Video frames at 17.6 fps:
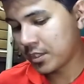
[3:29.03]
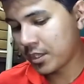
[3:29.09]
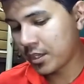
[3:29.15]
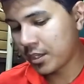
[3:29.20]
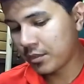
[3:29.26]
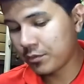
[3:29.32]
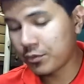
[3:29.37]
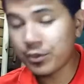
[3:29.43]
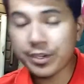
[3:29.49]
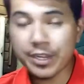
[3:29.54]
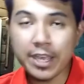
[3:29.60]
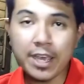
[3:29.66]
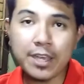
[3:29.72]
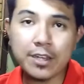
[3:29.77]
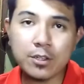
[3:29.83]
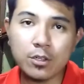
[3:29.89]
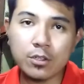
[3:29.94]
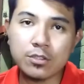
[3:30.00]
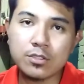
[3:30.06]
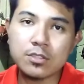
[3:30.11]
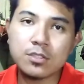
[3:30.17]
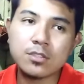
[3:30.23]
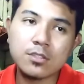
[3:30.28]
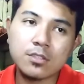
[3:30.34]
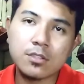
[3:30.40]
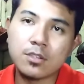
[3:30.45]
And for the
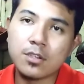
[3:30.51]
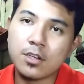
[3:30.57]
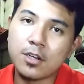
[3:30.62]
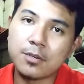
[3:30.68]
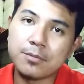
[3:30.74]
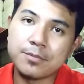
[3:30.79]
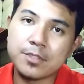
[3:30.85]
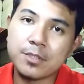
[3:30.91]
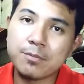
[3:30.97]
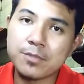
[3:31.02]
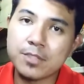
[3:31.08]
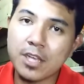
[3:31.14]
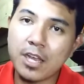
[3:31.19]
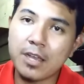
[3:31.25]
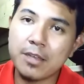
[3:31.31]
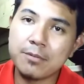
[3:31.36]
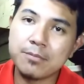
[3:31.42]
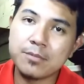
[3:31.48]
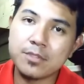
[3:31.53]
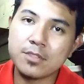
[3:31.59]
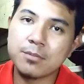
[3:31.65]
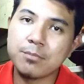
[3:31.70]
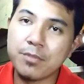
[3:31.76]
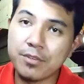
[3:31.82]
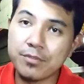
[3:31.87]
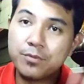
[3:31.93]
adults,
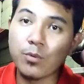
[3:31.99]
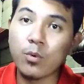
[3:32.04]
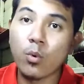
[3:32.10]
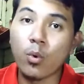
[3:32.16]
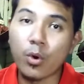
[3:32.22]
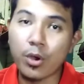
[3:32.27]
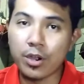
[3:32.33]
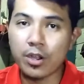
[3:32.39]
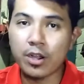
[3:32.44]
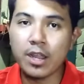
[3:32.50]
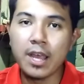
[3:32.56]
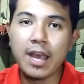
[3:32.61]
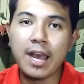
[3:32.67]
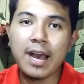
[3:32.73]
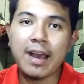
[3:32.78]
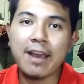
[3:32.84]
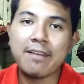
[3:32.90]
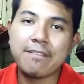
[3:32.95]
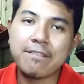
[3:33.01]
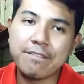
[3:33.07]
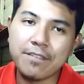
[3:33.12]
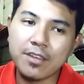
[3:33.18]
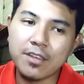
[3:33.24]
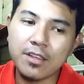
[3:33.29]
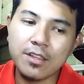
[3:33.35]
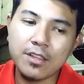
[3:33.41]
sometimes before I
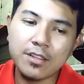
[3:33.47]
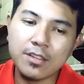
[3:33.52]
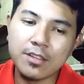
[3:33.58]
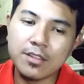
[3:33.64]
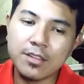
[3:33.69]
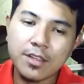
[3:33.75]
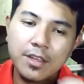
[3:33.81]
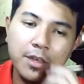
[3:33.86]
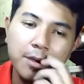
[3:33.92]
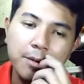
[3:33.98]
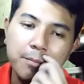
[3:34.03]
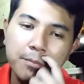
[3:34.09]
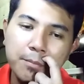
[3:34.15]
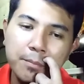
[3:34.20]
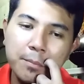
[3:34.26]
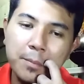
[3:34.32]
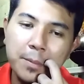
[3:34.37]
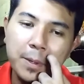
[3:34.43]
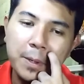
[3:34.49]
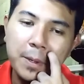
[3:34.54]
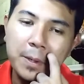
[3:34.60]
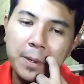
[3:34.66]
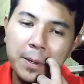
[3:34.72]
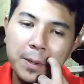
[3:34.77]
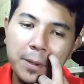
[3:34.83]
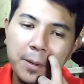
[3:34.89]
feed them,
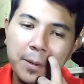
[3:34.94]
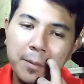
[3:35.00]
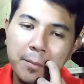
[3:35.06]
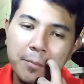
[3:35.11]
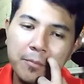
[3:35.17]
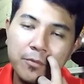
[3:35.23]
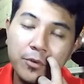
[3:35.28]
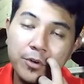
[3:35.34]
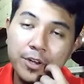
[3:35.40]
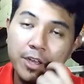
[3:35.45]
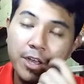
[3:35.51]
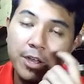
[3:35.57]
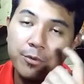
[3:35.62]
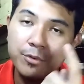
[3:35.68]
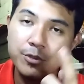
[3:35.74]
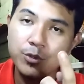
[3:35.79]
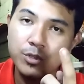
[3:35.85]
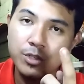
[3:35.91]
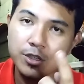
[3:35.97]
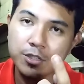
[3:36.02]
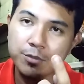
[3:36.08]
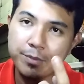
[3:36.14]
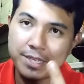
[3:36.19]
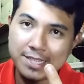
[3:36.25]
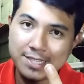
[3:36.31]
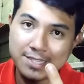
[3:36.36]
for the Haradula
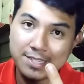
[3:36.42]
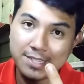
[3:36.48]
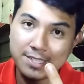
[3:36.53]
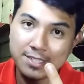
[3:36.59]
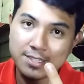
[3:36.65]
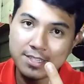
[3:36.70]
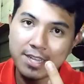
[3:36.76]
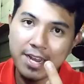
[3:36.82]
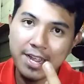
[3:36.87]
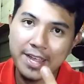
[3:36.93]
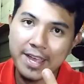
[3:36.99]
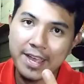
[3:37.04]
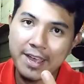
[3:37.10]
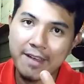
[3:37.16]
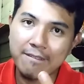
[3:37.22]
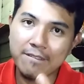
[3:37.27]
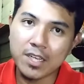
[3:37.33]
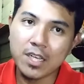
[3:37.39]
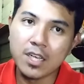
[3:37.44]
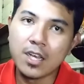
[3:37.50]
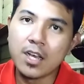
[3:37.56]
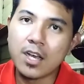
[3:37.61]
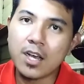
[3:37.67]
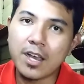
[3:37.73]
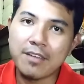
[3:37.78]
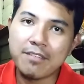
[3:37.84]
species that I have,
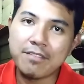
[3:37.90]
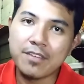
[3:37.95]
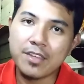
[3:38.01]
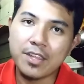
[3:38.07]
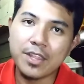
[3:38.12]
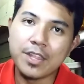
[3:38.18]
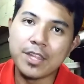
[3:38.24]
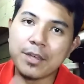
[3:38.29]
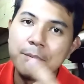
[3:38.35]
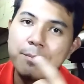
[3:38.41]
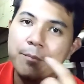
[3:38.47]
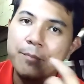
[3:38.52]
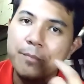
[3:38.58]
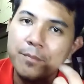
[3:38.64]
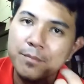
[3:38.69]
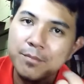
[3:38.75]
I feed them